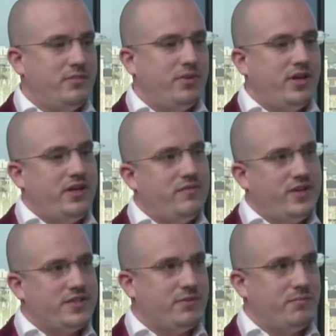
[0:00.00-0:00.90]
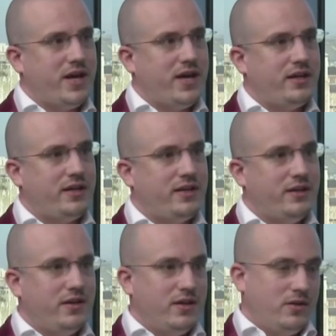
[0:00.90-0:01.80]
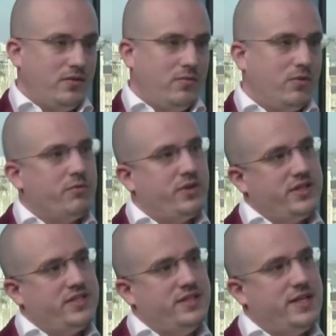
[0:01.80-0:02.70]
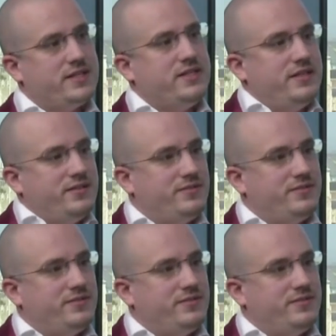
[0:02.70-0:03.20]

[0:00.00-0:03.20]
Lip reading: by the investment bank. What are we going to see next year?